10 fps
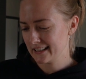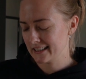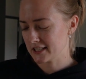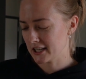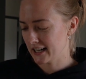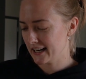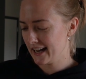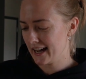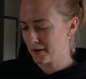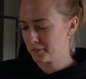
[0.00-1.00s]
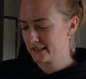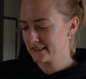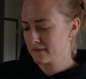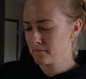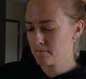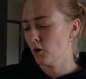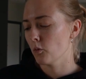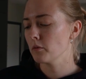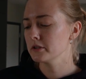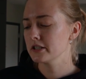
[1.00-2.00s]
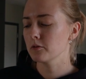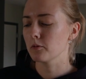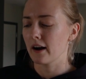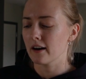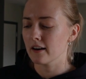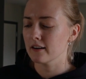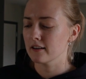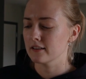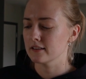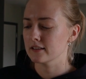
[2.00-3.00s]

It's gonna happen. What would she wear?